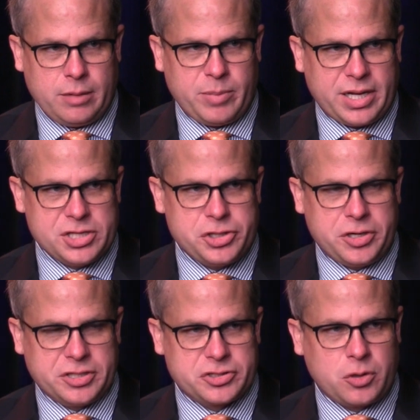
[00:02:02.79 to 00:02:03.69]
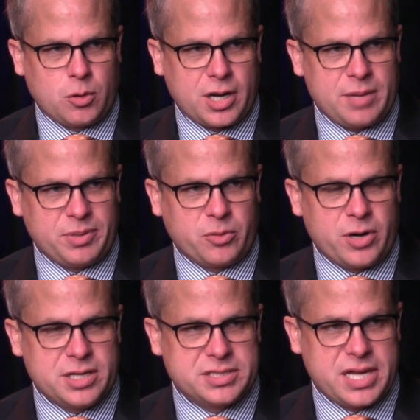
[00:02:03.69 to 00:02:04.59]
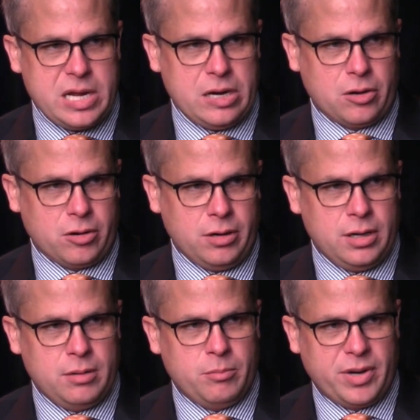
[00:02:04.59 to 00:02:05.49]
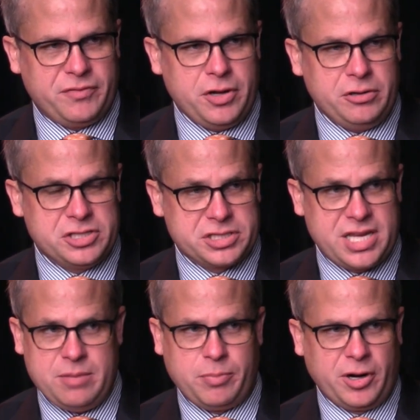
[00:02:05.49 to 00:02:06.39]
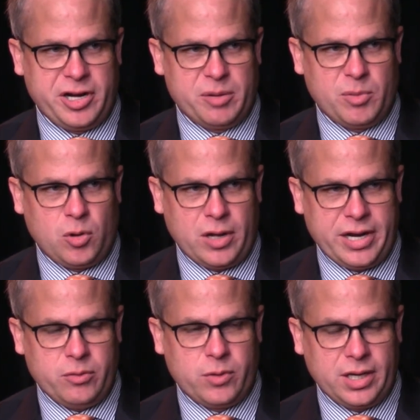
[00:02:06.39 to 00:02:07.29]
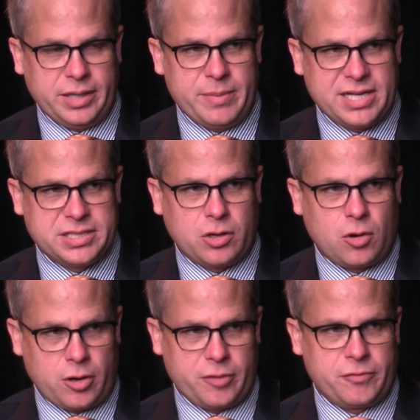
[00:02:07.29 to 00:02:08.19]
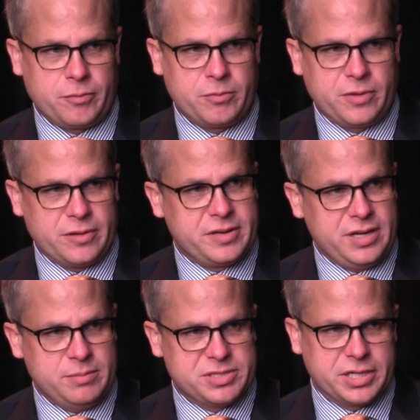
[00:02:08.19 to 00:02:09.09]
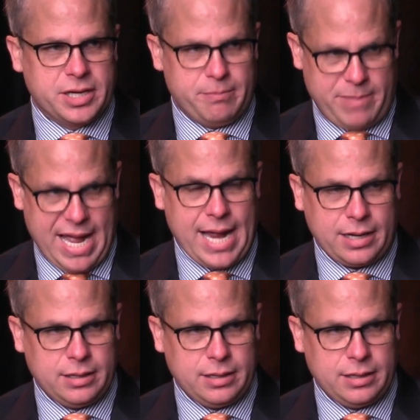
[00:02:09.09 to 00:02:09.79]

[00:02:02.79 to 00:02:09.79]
because you can score a couple of runs here, but if you can just keep putting them on, it really makes it harder for teams to come back.